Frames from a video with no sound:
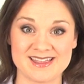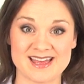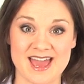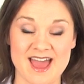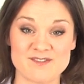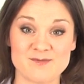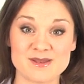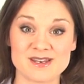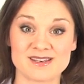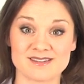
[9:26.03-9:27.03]
that
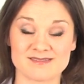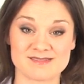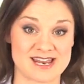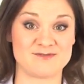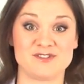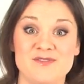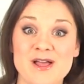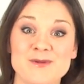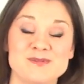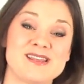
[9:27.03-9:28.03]
I've
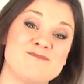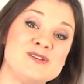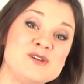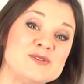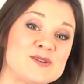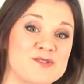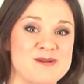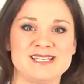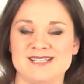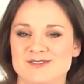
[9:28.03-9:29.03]
developed and I've been using with
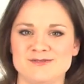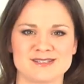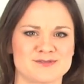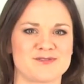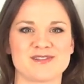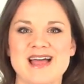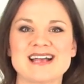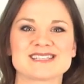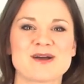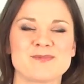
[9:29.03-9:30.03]
my students over the
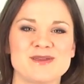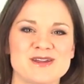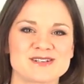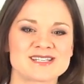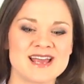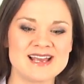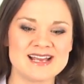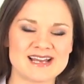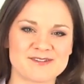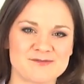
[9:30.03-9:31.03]
last couple of years.
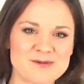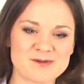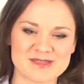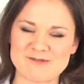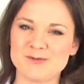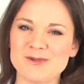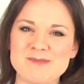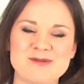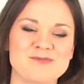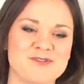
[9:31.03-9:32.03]
A framework that I've really
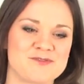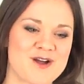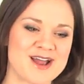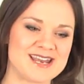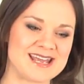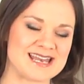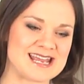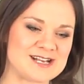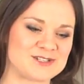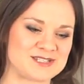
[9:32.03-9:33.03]
been refining
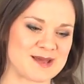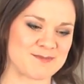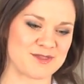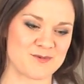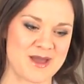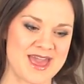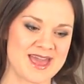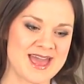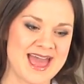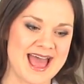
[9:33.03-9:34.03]
in each step of the
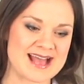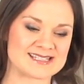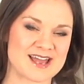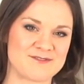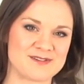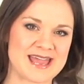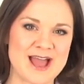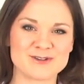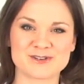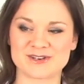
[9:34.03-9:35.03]
way as I've
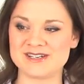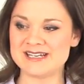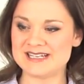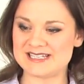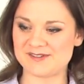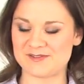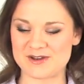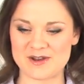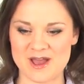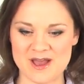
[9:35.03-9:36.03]
encountered different